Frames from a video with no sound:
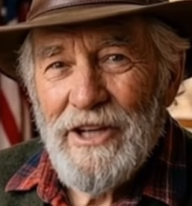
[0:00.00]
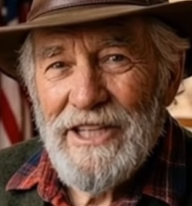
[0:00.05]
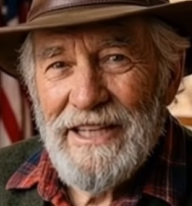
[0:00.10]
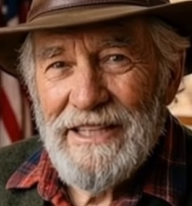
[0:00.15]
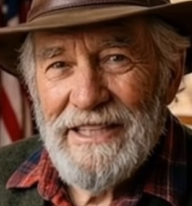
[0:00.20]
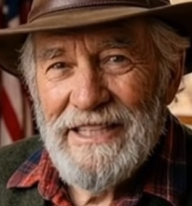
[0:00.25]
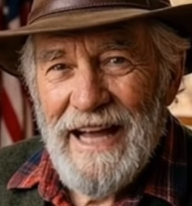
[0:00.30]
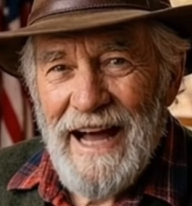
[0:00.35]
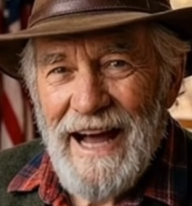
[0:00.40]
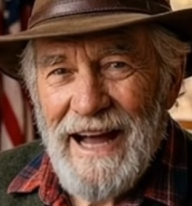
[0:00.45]

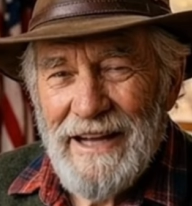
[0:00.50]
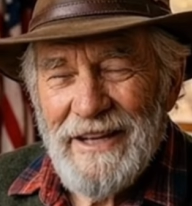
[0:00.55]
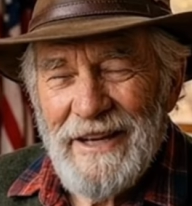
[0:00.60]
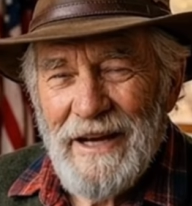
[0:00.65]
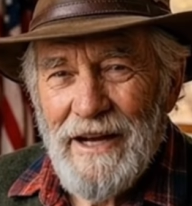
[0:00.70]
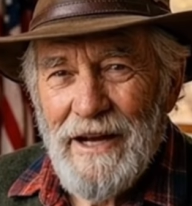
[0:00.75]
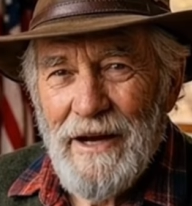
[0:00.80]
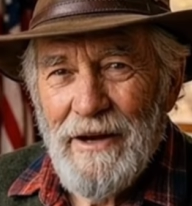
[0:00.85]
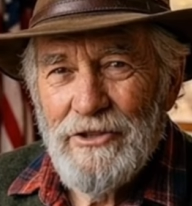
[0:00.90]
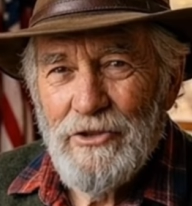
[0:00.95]
intact
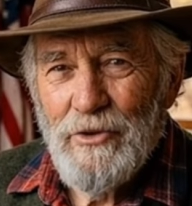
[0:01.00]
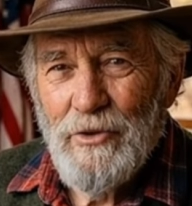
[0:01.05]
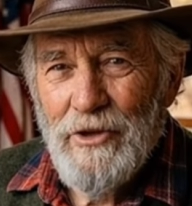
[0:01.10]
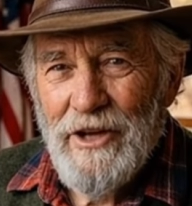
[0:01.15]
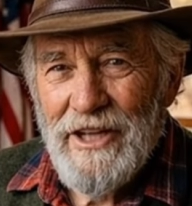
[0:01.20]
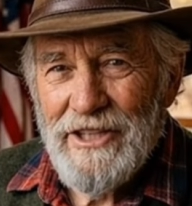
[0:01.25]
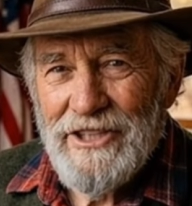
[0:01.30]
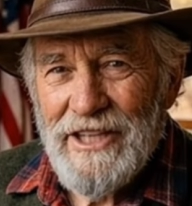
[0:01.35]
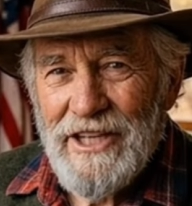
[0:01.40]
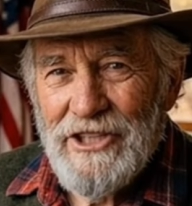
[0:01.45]
through
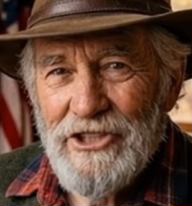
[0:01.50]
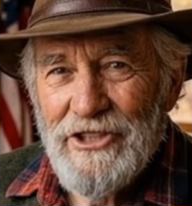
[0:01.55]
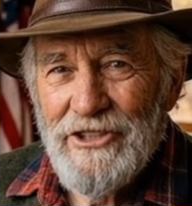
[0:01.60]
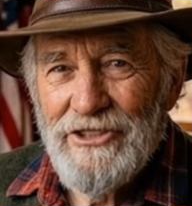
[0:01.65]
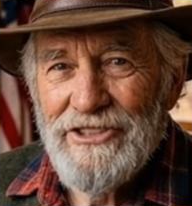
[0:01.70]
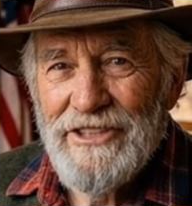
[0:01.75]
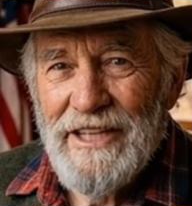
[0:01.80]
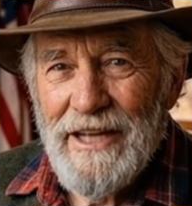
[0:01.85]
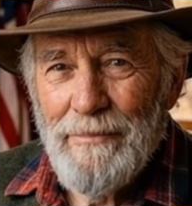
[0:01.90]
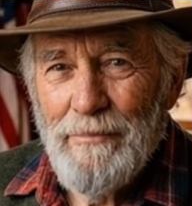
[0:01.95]

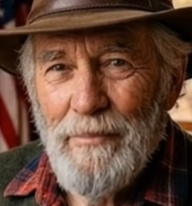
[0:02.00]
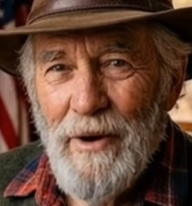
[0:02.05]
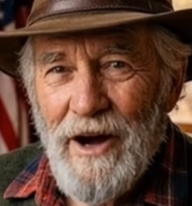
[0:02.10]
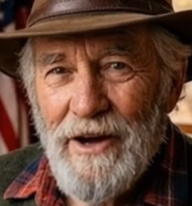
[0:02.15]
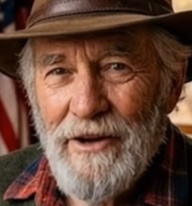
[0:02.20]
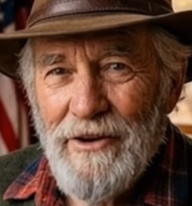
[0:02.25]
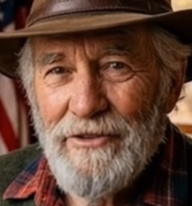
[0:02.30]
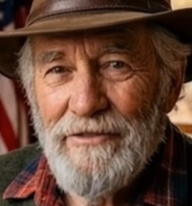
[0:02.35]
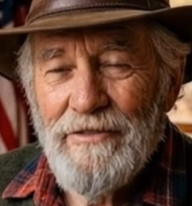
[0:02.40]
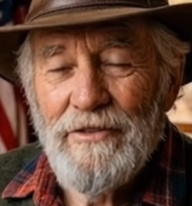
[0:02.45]
conditions that
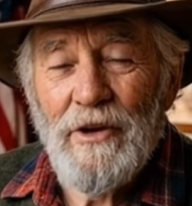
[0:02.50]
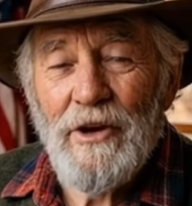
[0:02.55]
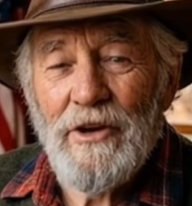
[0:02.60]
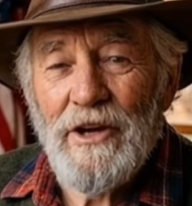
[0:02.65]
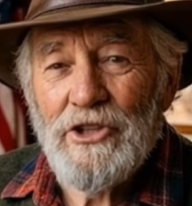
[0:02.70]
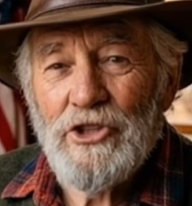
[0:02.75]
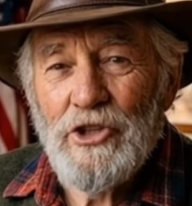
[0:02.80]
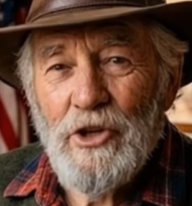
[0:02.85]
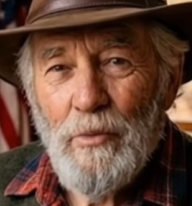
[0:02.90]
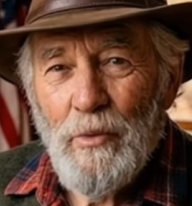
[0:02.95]
modern
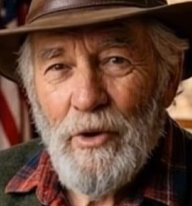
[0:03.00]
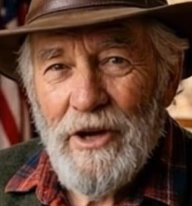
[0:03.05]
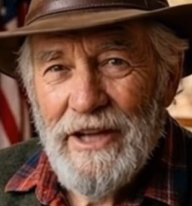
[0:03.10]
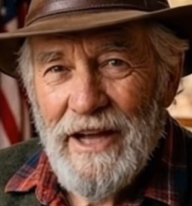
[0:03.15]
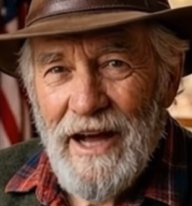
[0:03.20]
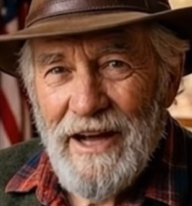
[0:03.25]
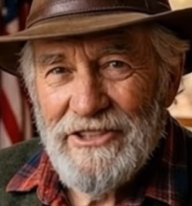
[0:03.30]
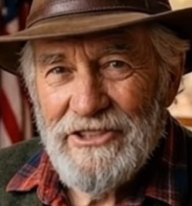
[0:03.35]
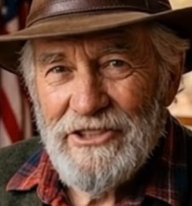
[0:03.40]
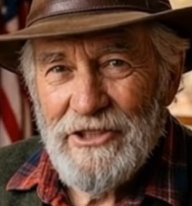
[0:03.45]
furniture would
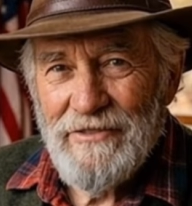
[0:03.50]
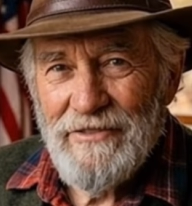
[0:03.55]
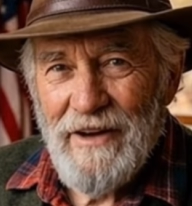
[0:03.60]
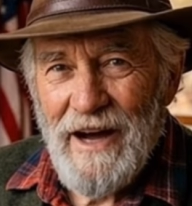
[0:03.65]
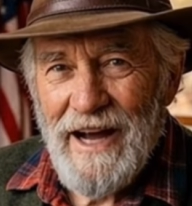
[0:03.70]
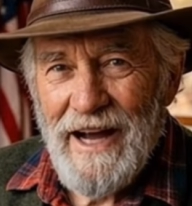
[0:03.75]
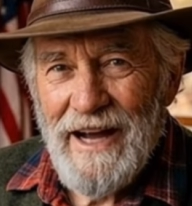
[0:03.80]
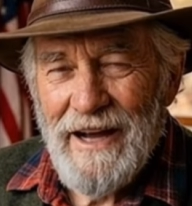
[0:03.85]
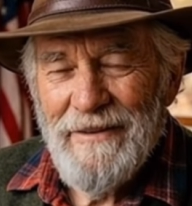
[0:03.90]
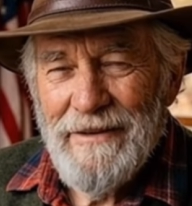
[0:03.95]
not
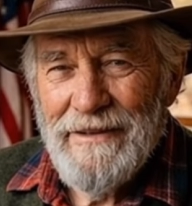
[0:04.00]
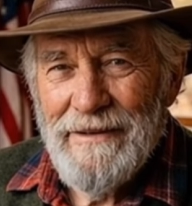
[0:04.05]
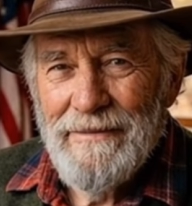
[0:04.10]
survive.